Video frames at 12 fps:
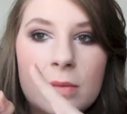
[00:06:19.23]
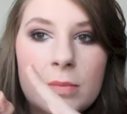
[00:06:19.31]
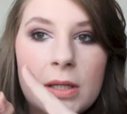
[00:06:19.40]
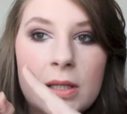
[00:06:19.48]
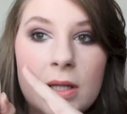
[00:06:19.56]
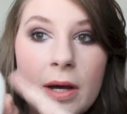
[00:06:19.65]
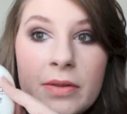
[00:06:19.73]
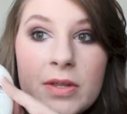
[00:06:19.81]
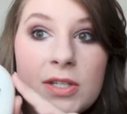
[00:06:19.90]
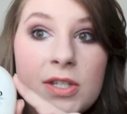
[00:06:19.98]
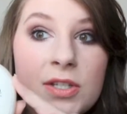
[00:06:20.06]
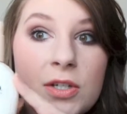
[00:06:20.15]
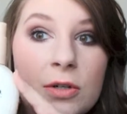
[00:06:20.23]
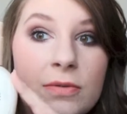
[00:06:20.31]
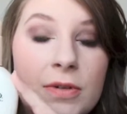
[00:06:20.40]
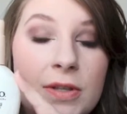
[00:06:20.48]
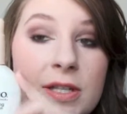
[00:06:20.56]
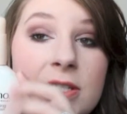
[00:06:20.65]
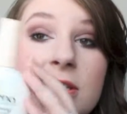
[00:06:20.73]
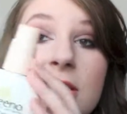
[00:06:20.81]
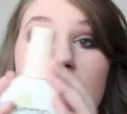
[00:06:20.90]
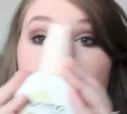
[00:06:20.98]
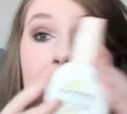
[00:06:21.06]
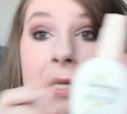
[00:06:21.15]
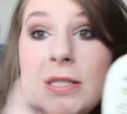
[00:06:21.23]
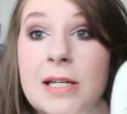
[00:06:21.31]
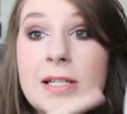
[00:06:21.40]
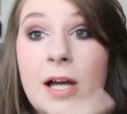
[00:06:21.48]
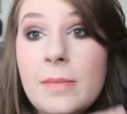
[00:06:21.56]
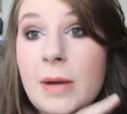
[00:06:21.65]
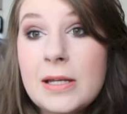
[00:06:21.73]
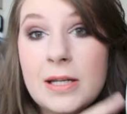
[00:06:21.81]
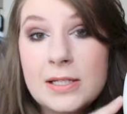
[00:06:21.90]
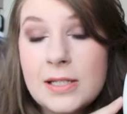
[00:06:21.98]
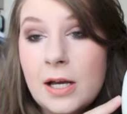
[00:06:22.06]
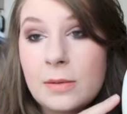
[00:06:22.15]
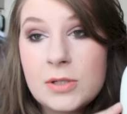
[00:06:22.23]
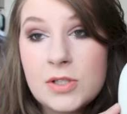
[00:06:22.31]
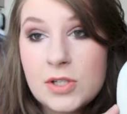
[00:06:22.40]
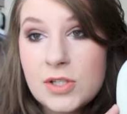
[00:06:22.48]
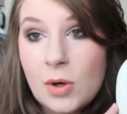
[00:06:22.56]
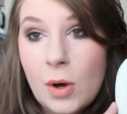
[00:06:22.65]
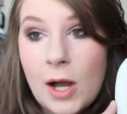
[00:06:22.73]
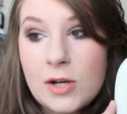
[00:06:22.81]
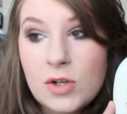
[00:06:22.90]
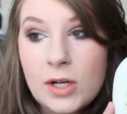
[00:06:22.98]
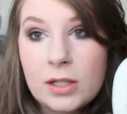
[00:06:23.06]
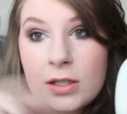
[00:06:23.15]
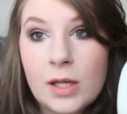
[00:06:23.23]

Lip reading: But this is good for, this is like my daytime and nighttime. It's just so hydrating.